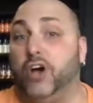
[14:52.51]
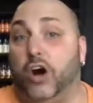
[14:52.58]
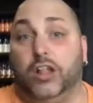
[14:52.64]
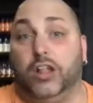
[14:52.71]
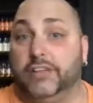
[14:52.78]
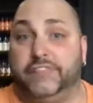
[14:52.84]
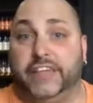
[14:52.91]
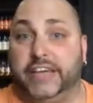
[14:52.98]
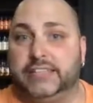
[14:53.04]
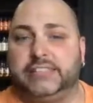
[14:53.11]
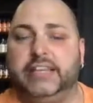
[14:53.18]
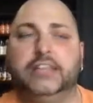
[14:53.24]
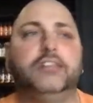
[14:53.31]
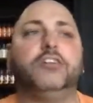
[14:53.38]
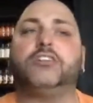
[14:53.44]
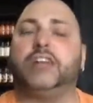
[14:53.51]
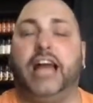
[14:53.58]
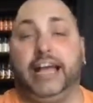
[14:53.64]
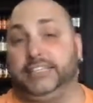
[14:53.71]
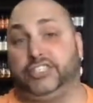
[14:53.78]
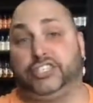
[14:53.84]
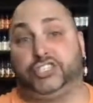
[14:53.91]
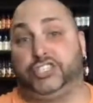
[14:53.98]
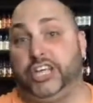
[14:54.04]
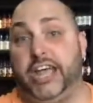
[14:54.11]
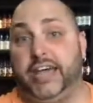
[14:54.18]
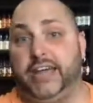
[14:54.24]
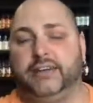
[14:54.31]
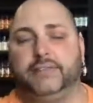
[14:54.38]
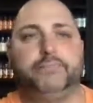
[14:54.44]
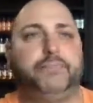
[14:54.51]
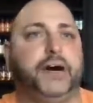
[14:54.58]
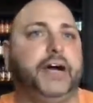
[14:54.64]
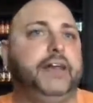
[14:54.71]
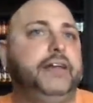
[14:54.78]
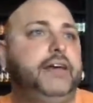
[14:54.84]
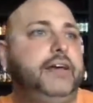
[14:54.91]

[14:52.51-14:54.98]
all of this. It looked like shit, but